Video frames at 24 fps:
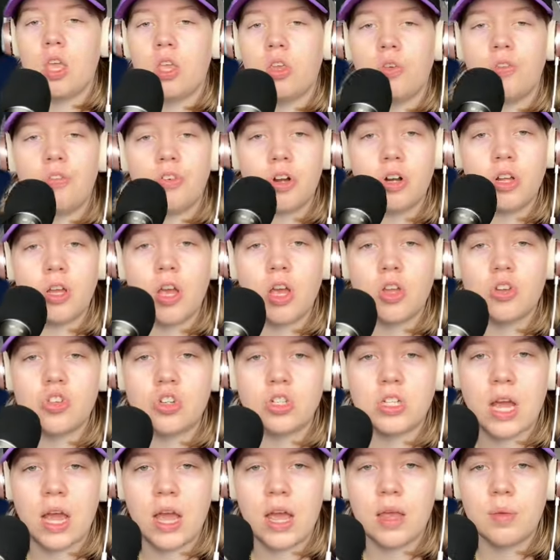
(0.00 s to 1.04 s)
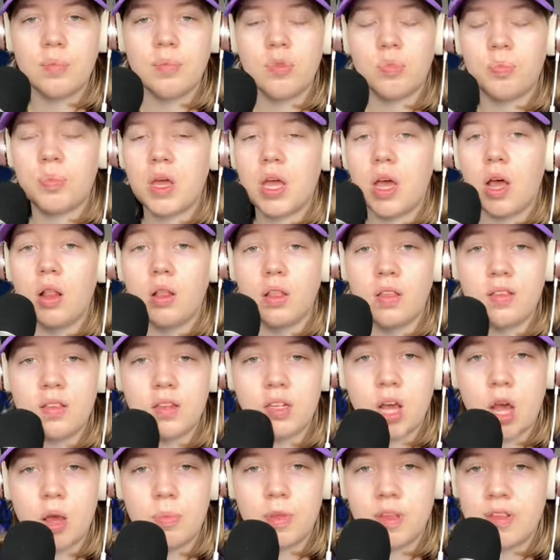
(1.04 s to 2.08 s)
You've heard it 100 times, but Alyssa
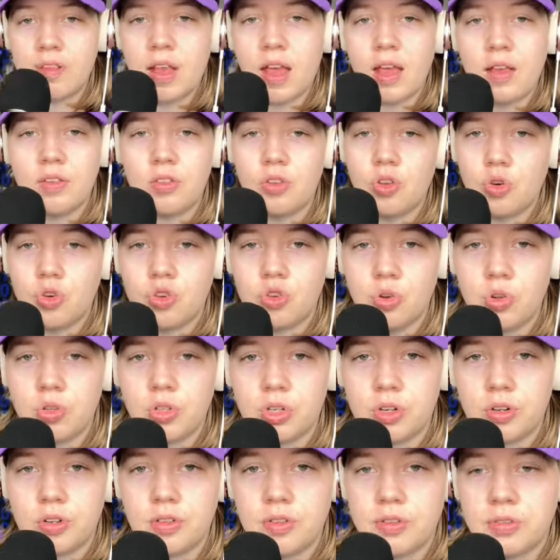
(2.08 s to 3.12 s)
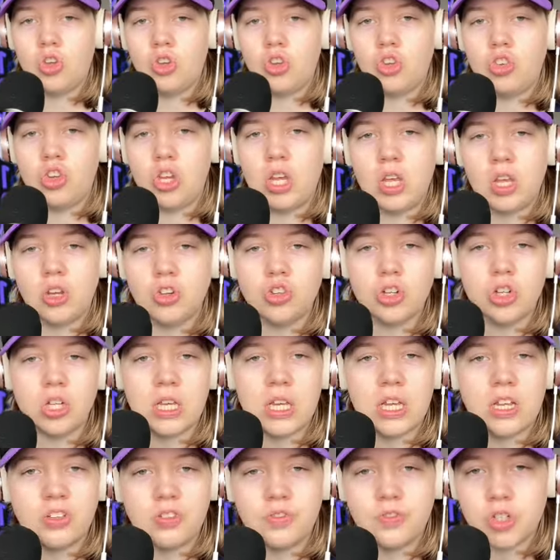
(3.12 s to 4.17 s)
Thomas has no shoulders. She injured
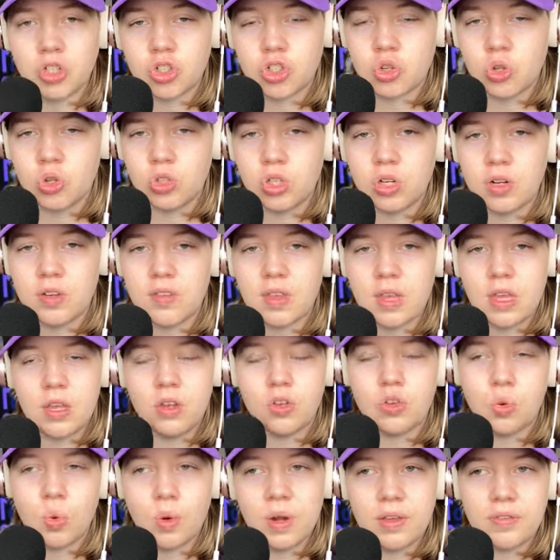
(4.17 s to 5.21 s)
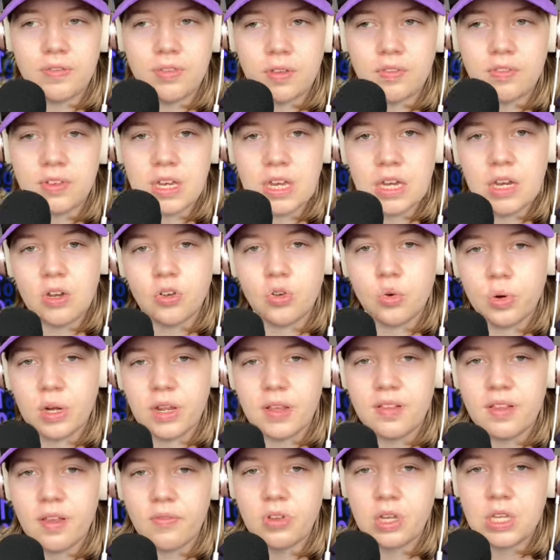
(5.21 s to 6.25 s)
each of her shoulders in 2015 and
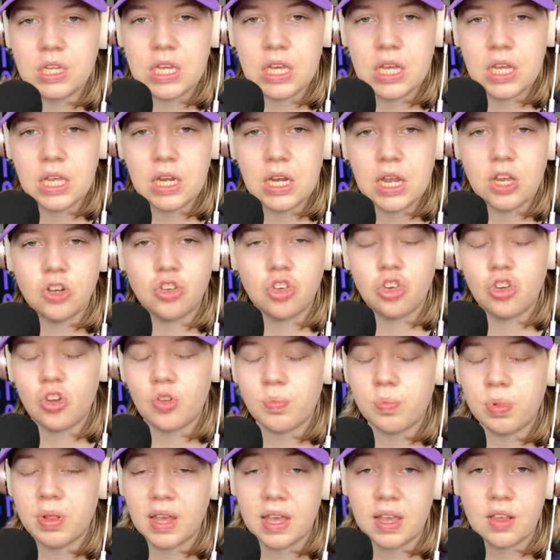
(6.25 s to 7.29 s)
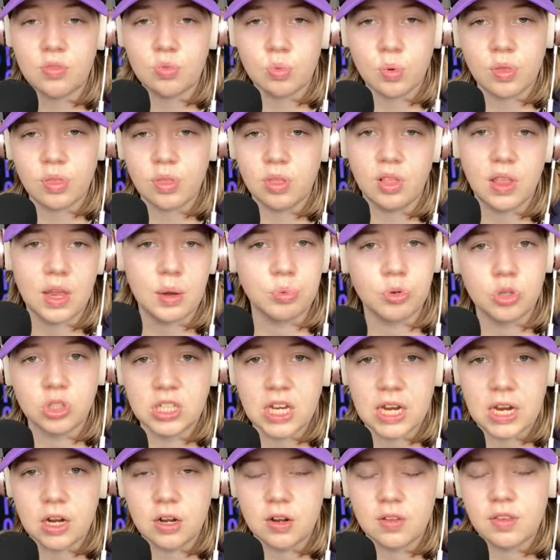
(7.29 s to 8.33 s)
2017, and she just plays with labral
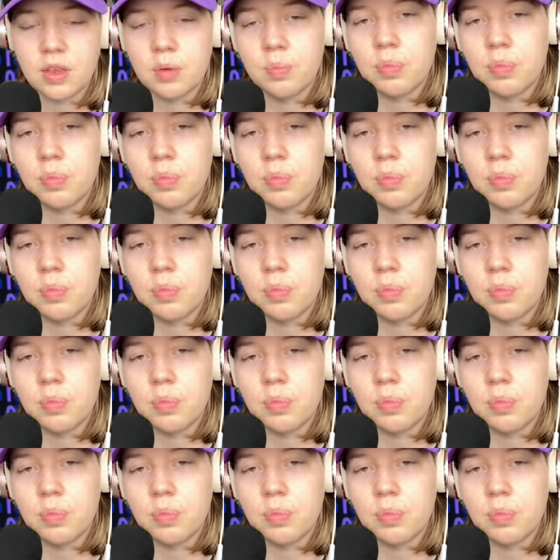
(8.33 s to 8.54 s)
tears in